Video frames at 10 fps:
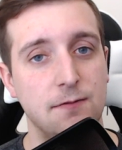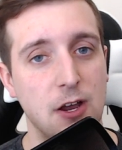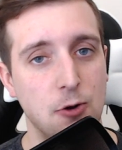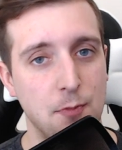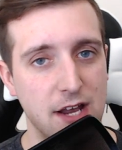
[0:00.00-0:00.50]

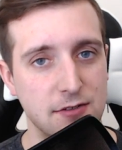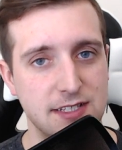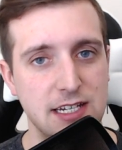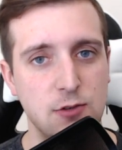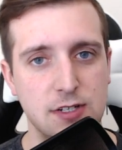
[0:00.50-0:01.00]
final battle
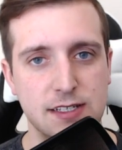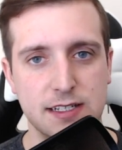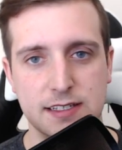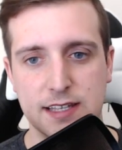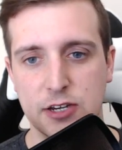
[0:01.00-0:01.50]

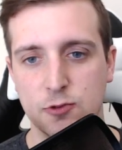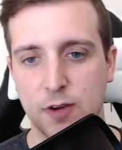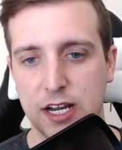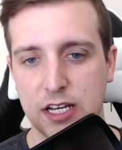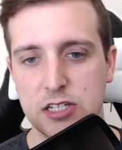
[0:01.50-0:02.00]
sequences that you
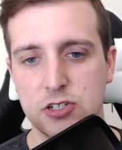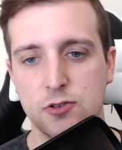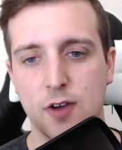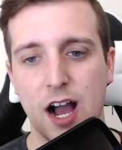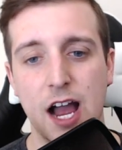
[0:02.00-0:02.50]
ran
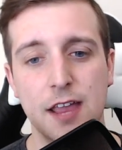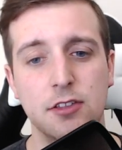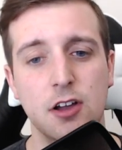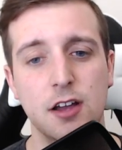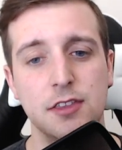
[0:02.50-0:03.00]
into, I
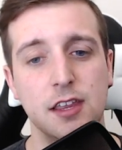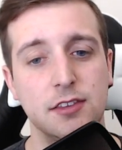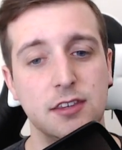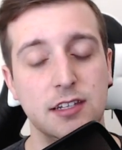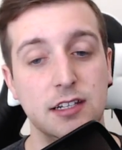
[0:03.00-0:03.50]
thought
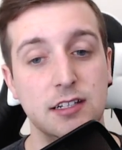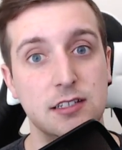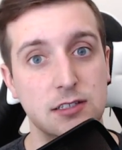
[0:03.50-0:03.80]
that the